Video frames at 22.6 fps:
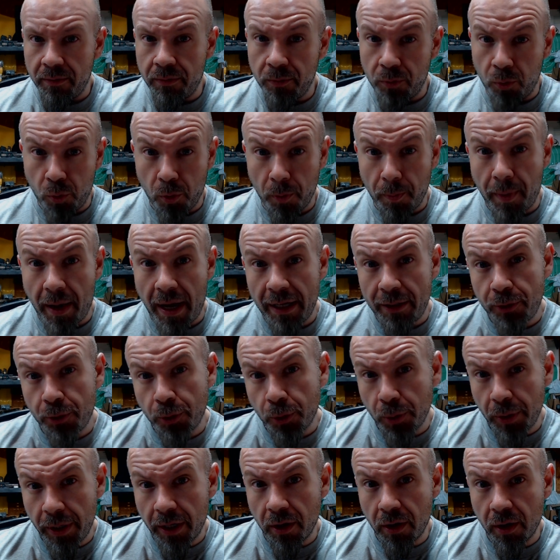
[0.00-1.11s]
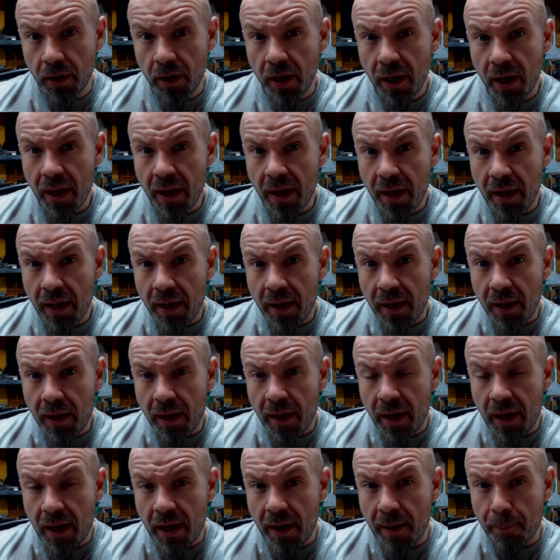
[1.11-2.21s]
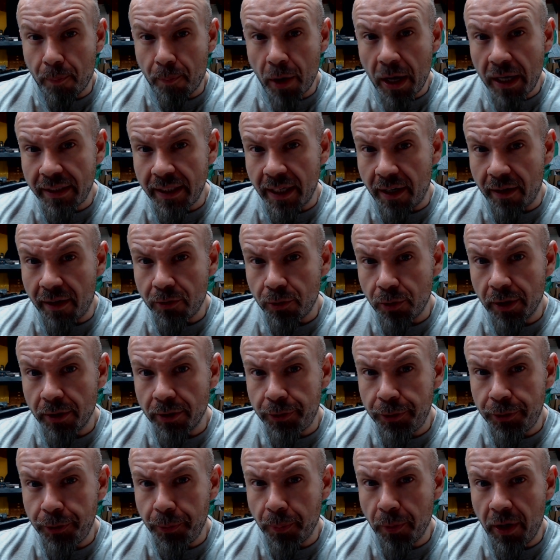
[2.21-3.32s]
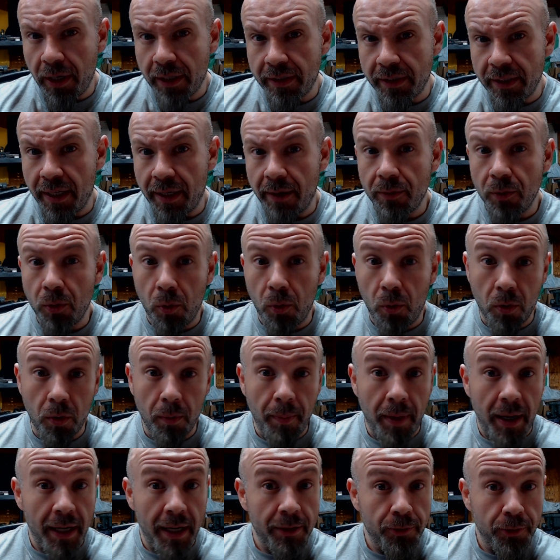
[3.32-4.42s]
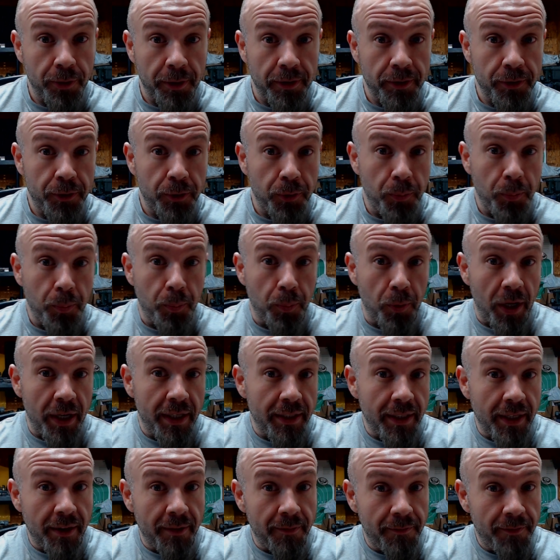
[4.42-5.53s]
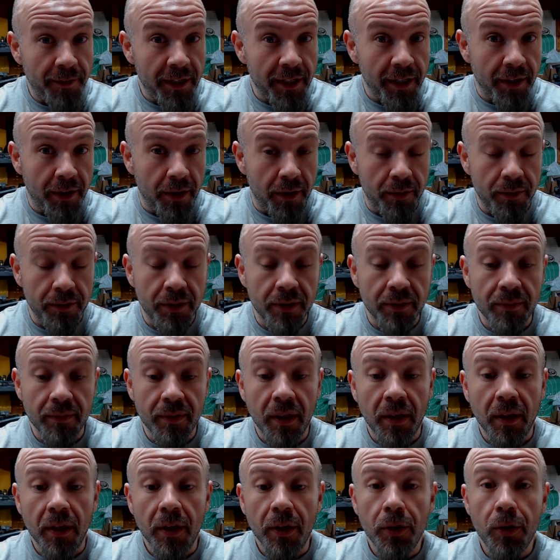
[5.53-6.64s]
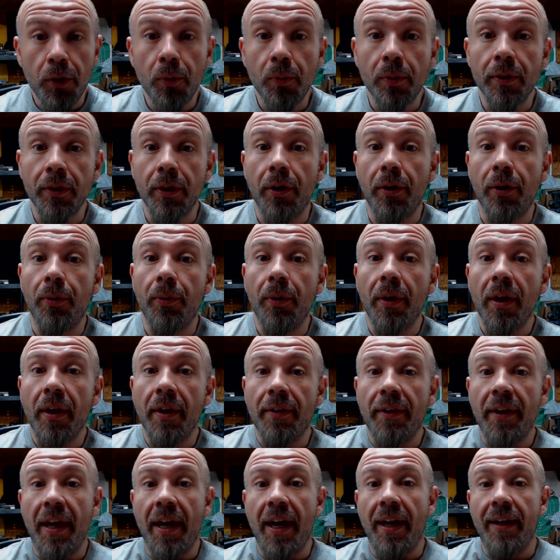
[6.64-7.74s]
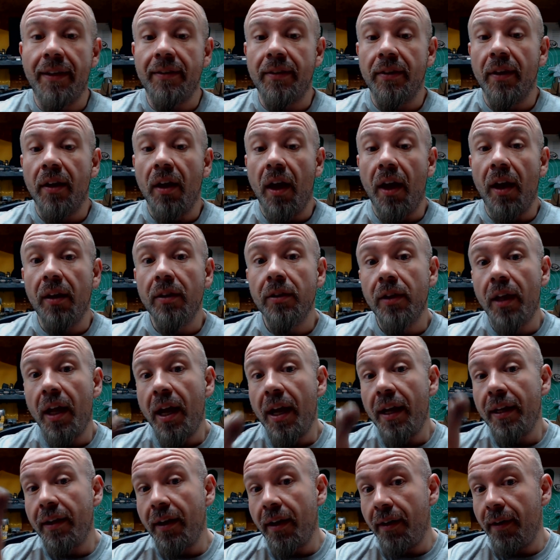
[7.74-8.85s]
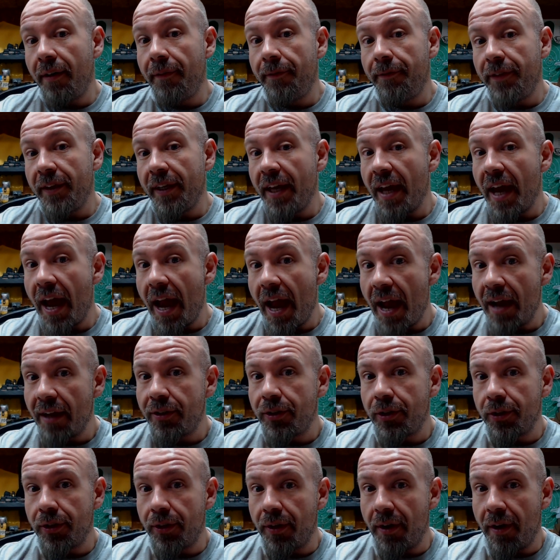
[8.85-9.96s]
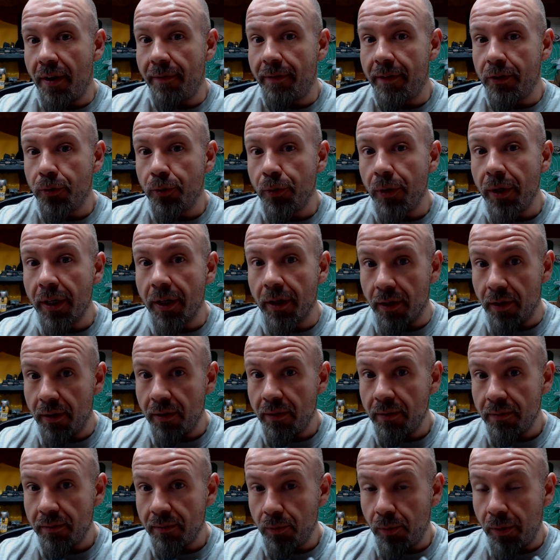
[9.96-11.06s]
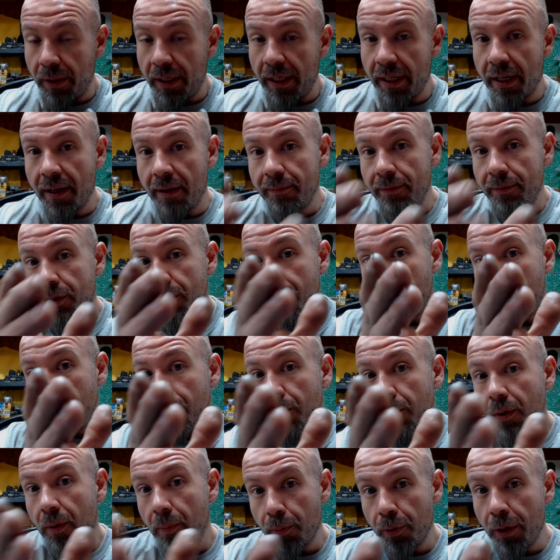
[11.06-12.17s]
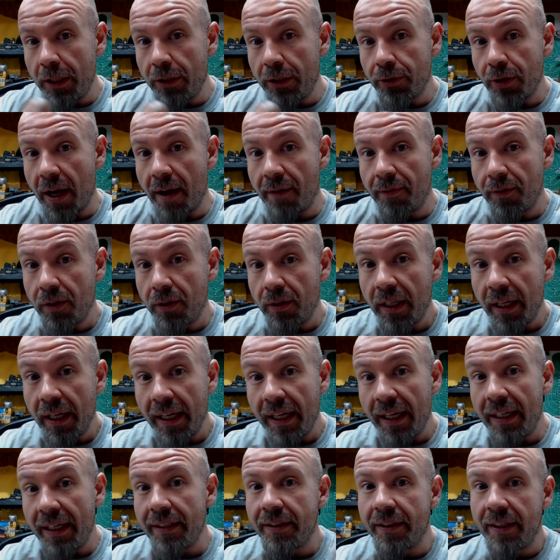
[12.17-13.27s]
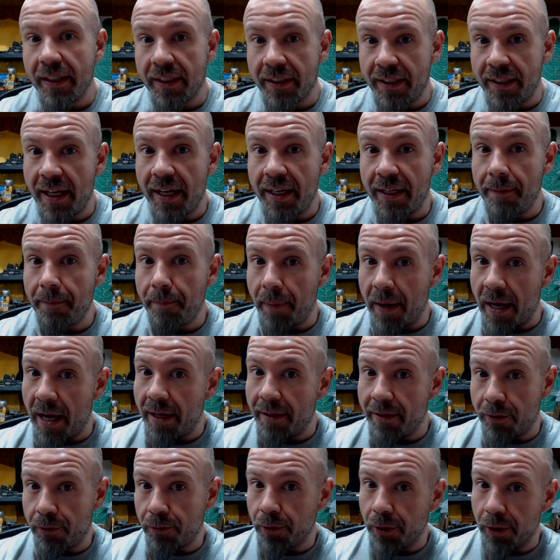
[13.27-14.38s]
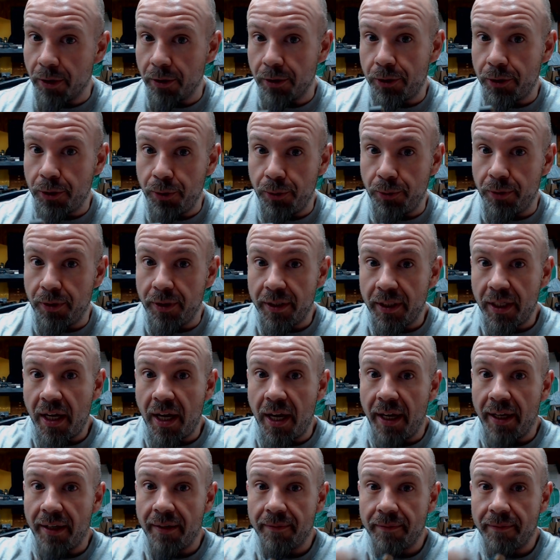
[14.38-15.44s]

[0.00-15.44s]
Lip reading: or my trigger breakdown, trigger shoe breakdown, or my trigger shoe breakdown videos, you will know that a lot of the action of a trigger when it comes to pre-travel is dictated by the trigger shoe design.